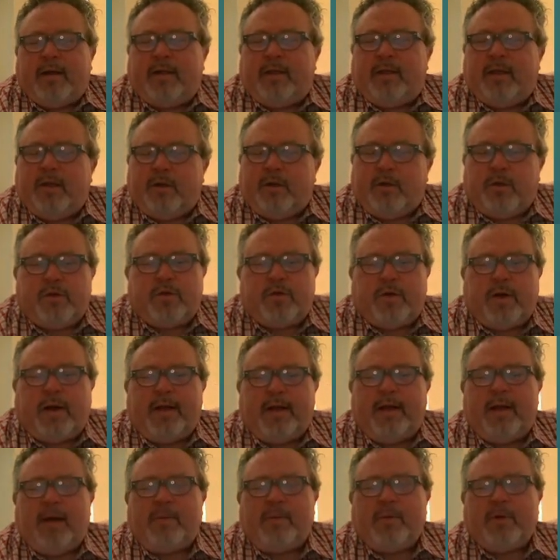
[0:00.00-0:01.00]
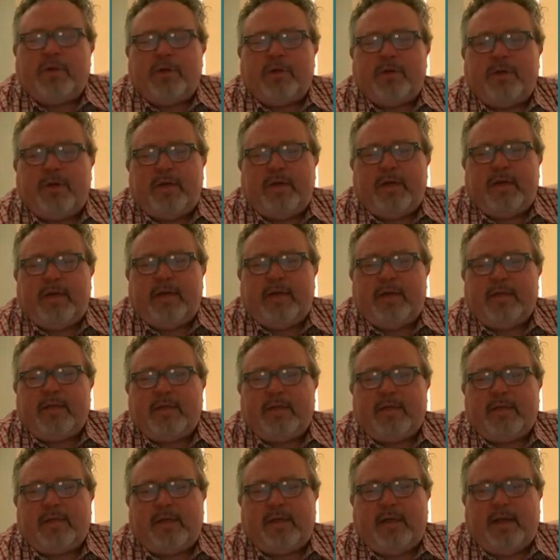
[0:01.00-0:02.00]
Clinical trial
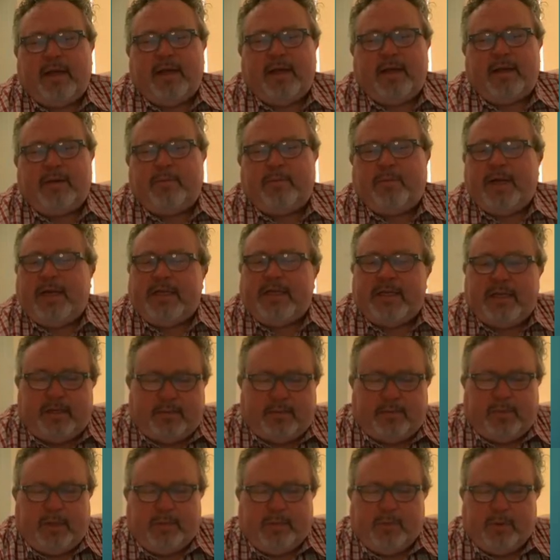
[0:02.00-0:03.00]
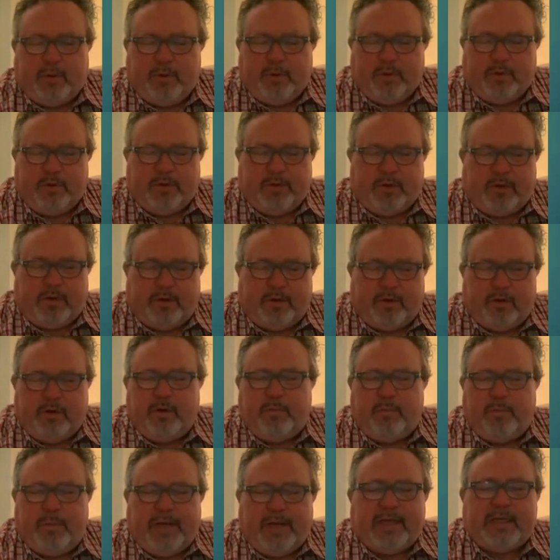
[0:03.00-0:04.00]
opportunities and basic people who are doing
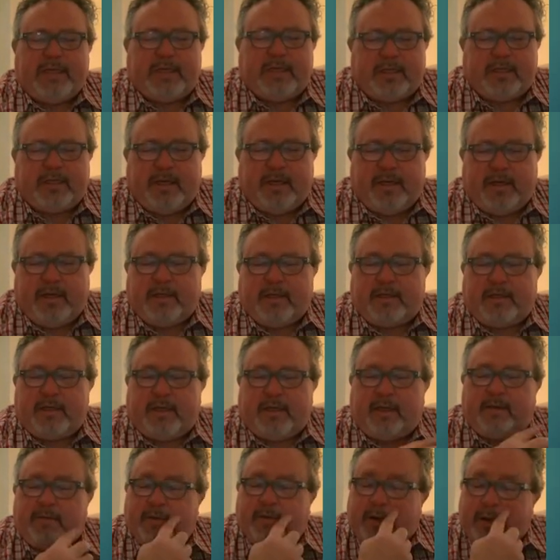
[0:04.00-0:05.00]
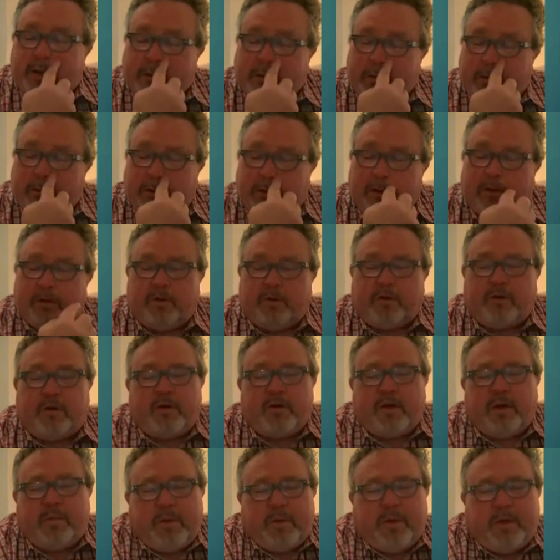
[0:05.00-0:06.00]
good basic science, even here in our local
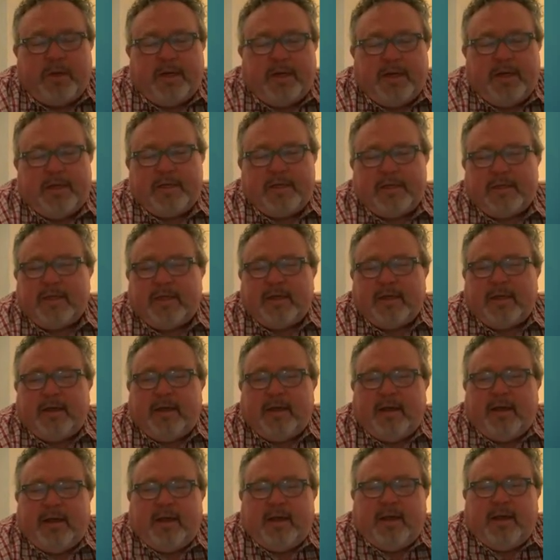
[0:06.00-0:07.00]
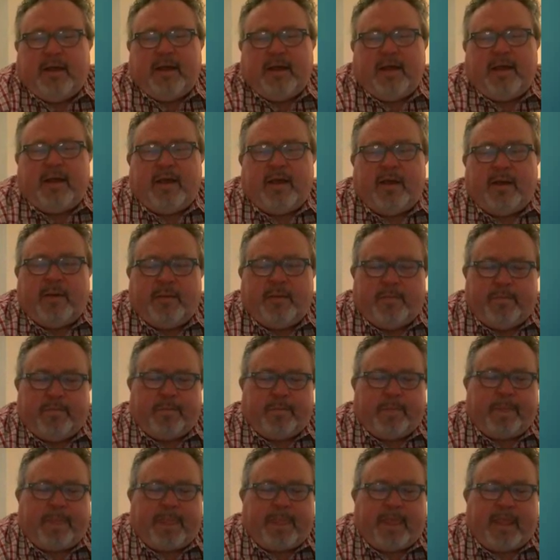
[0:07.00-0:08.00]
communities.
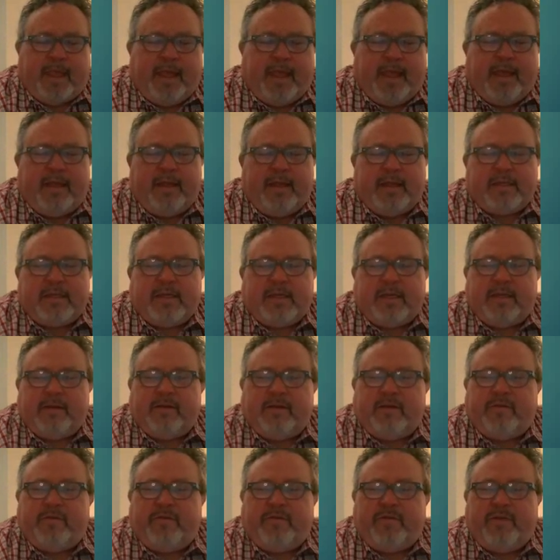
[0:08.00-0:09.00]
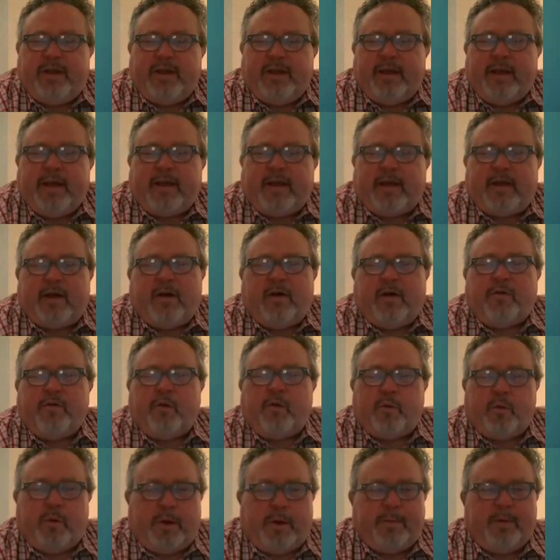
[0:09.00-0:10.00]
ALS can feel like an
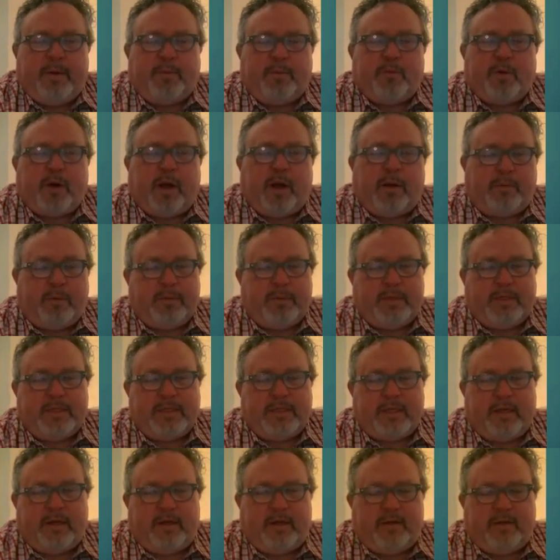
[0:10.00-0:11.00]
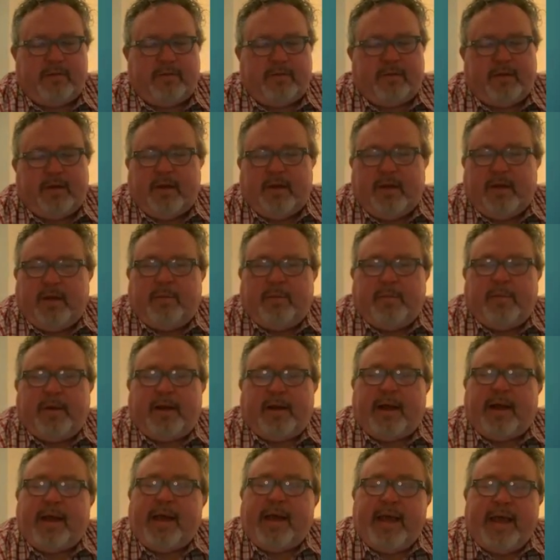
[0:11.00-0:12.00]
overwhelming problem to solve, but
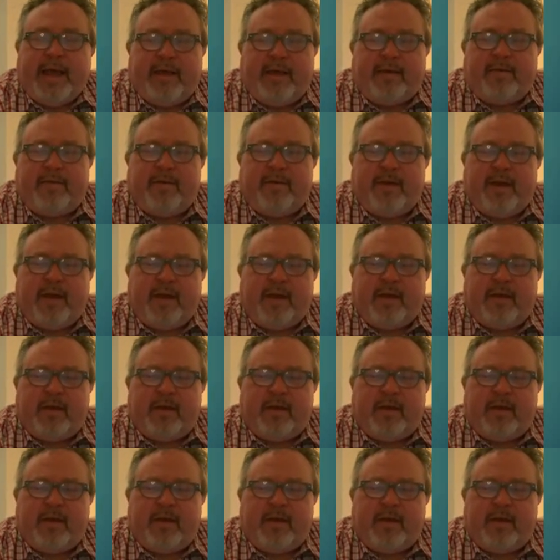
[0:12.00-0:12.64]
I have